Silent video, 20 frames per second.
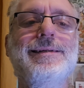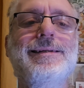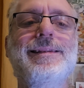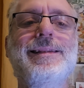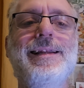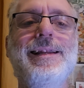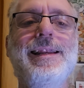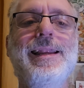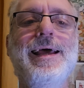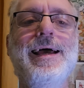on
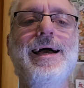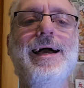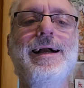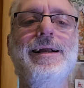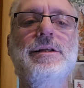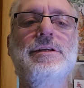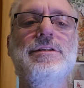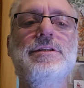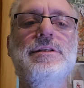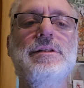to the
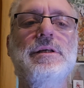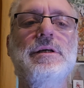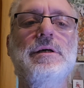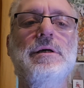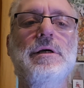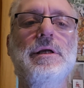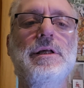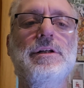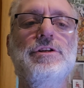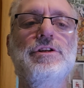next,
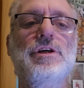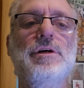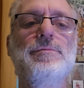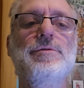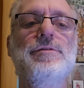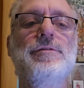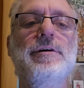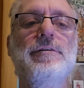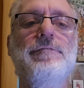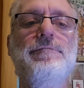in
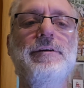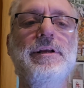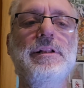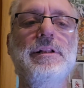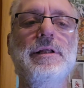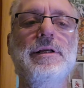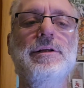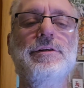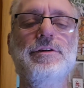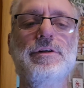terms of our
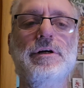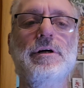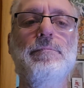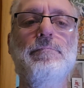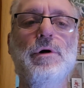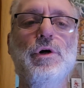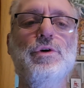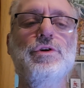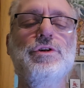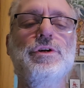feelings and our
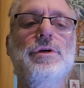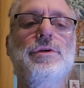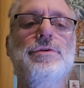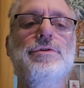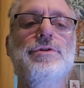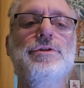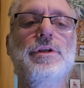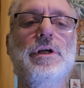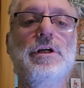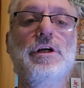
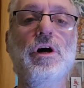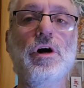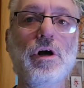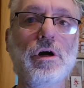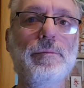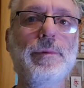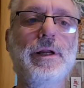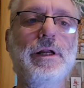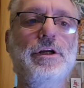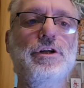emotions, the
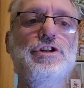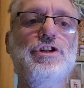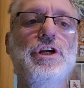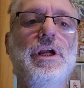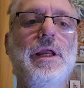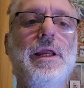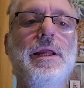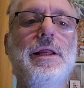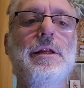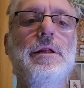karmic
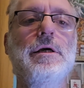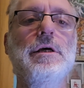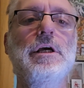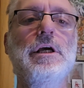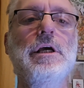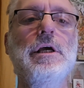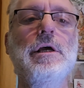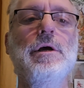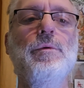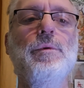chain,
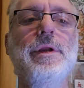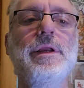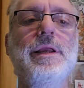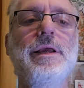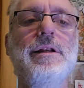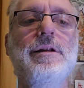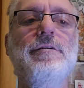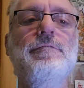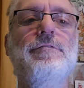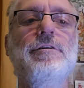we
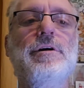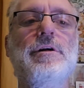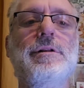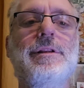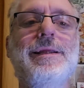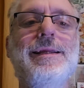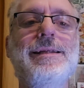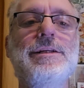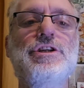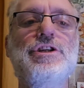
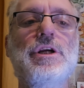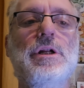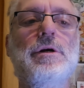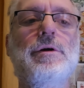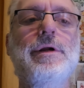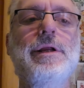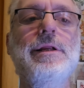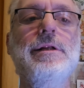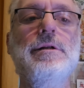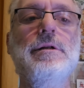inadvertently
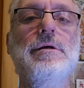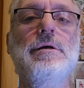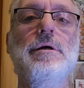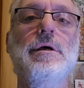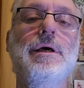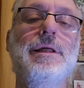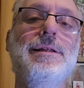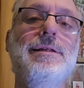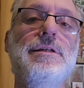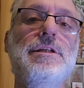generate
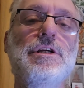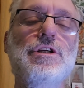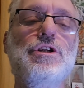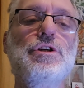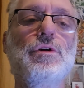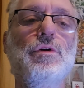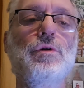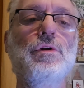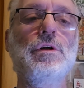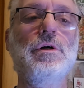
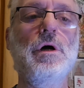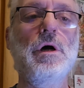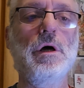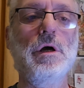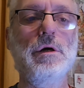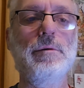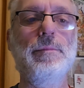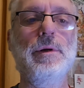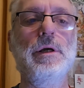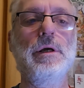additional
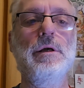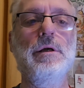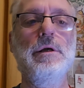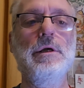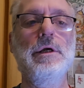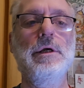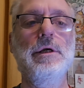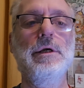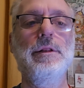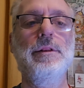karma
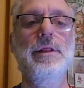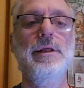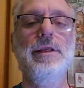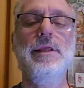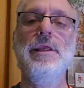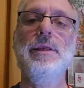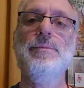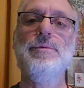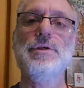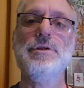
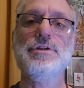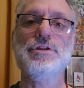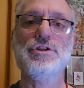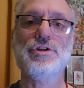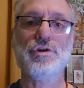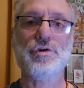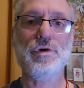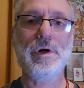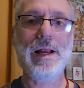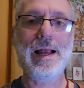that keeps us
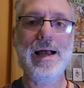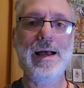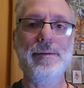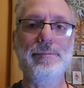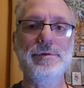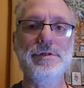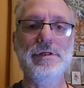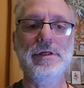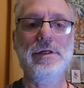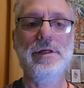
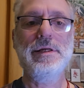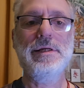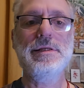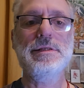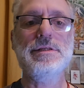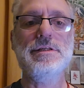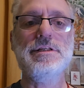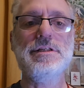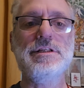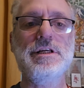trapped
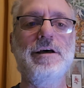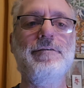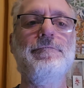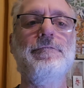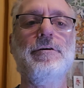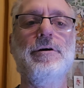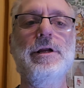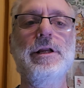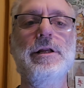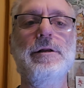in
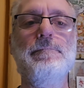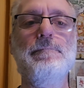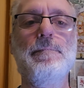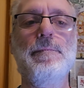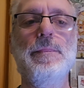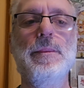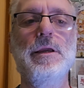suffering.